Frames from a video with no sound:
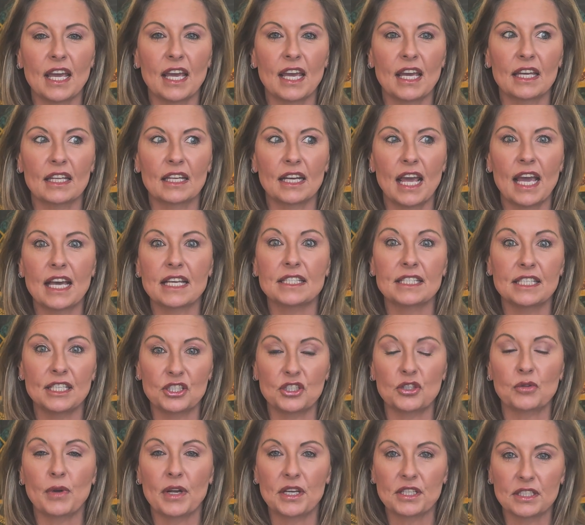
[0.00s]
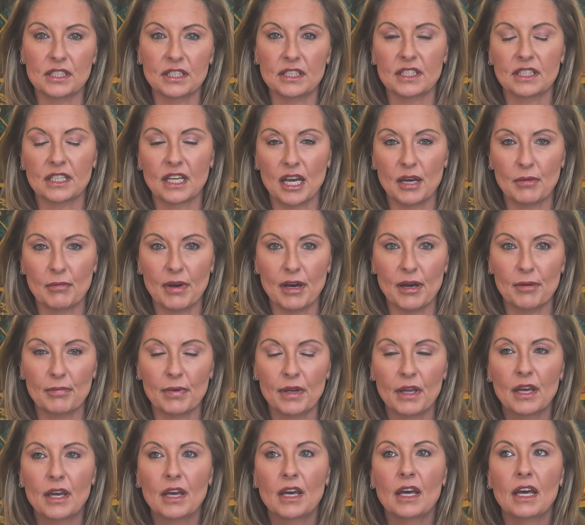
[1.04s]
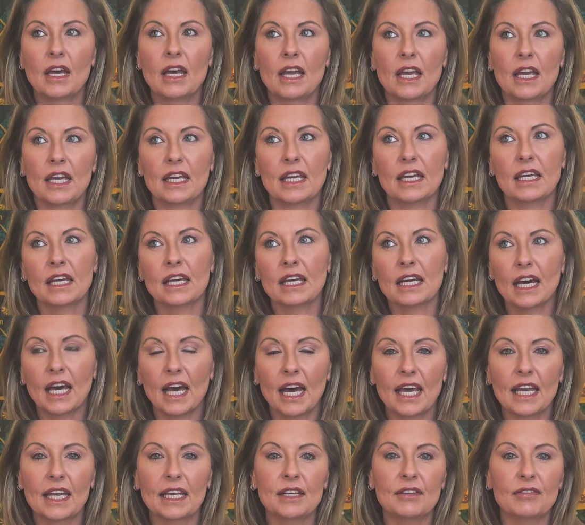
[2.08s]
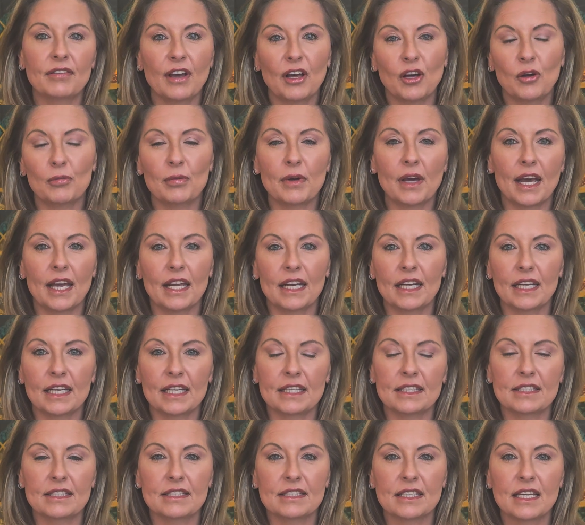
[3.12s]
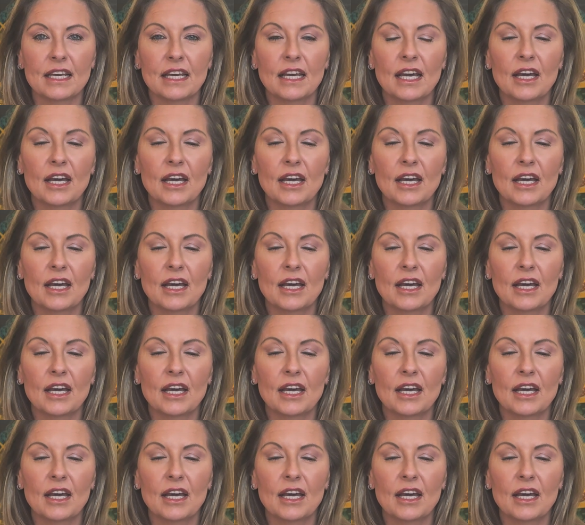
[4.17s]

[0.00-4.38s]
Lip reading: And as situations come up, it can kind of help guide us